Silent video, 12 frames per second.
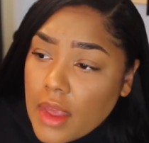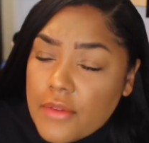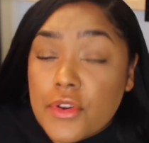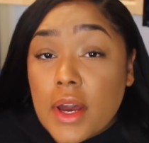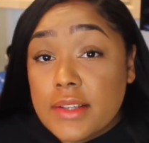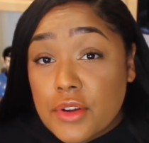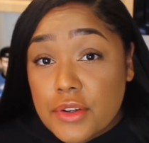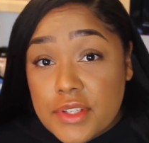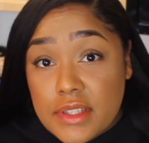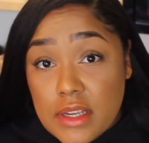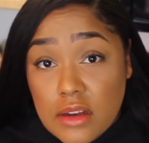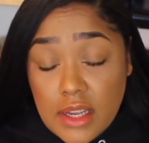If you guys are
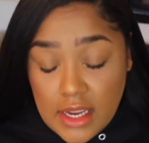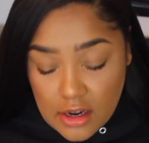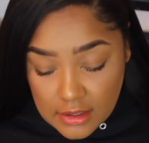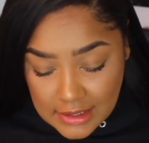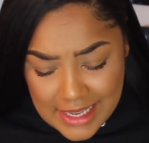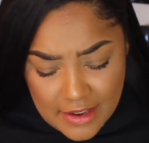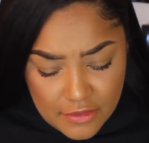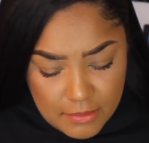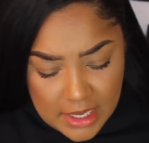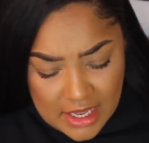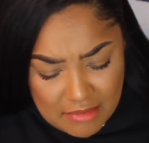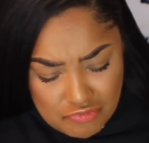still here, leave
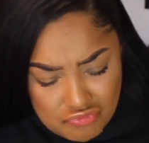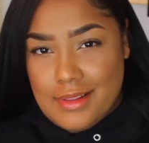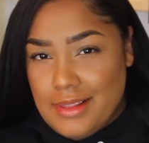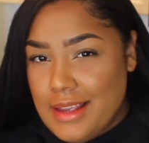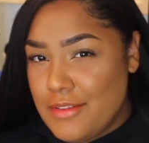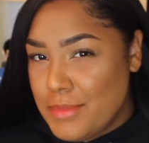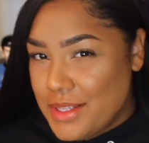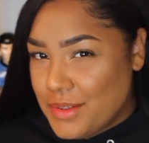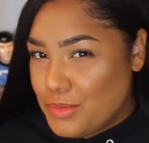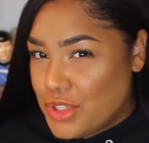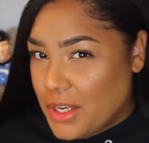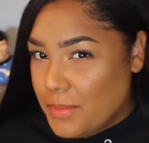me
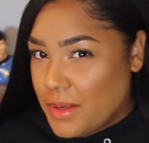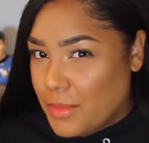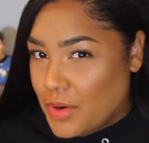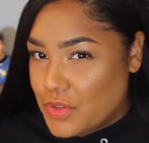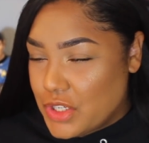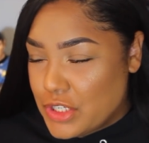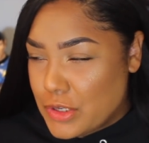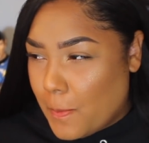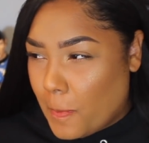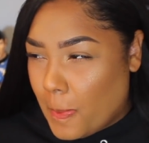some chip emojis.